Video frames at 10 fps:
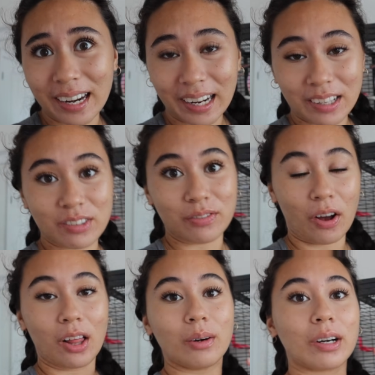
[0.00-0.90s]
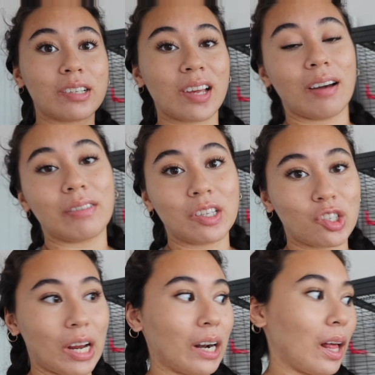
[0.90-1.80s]
and I guess followers of this
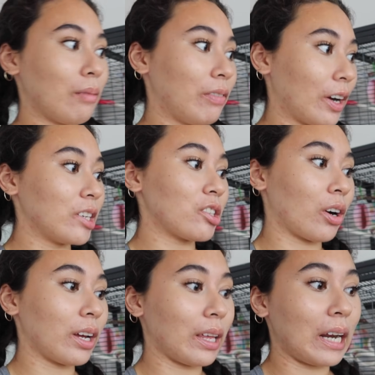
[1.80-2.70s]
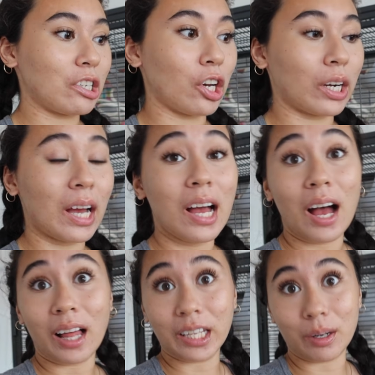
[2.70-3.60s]
channel. I'm very sorry that I took
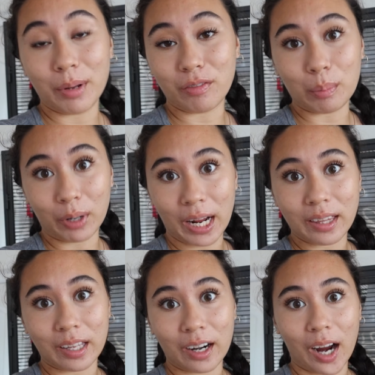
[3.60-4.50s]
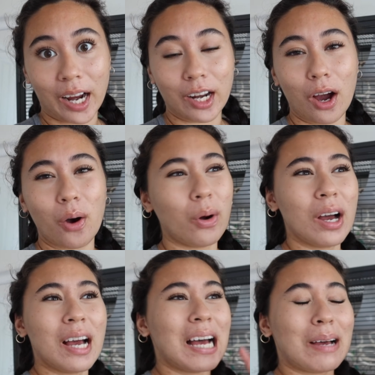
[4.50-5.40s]
a little bit of a break there. I know
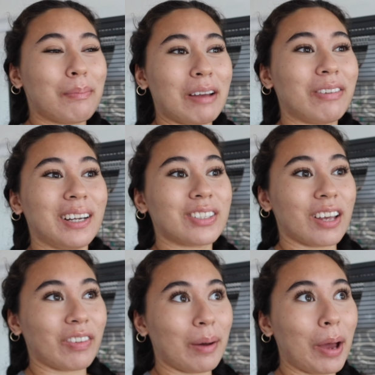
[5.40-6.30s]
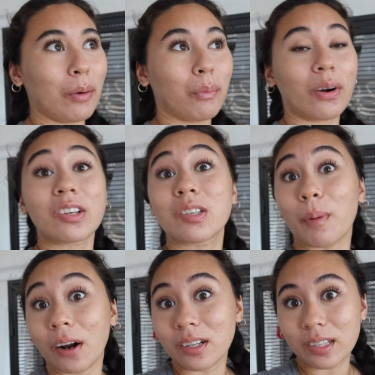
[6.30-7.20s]
my videos have come out more
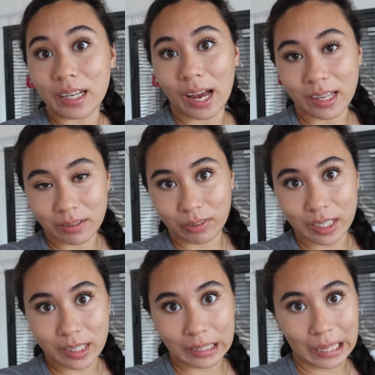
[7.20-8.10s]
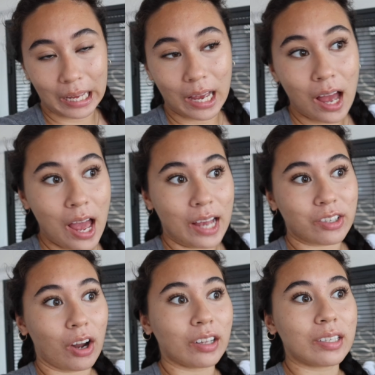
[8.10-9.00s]
sparsely as of recently.
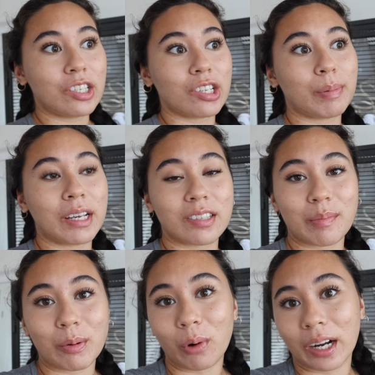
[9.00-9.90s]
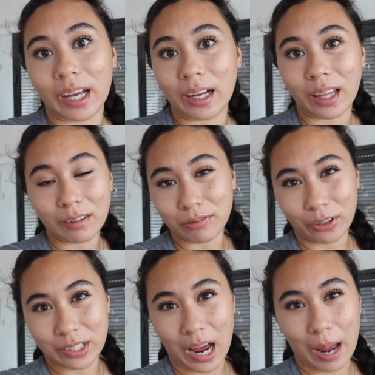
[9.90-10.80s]
It's honestly just because I've been working like
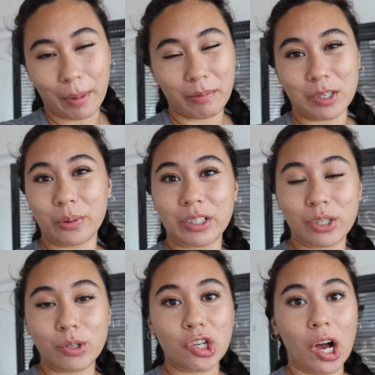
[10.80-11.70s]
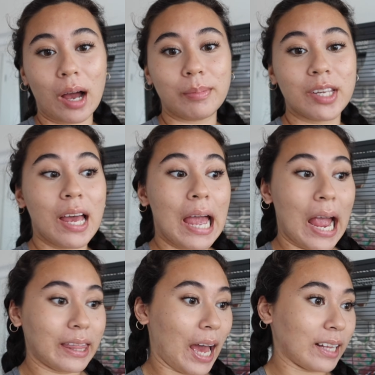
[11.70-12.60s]
full time. I've been doing two jobs
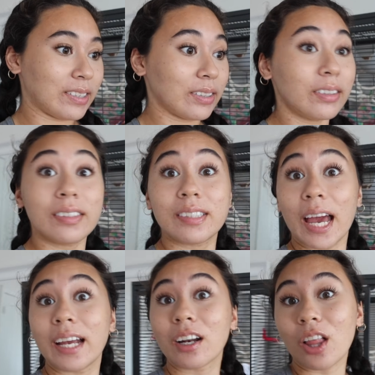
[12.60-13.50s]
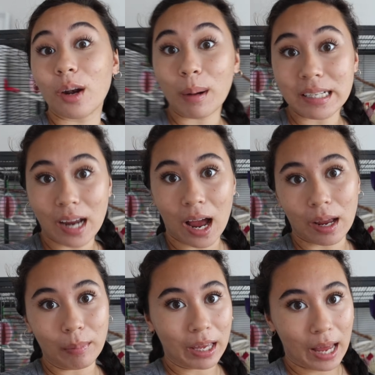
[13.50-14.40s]
and that's taken a lot of my
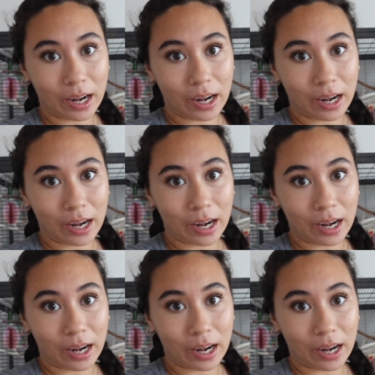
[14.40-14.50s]
time and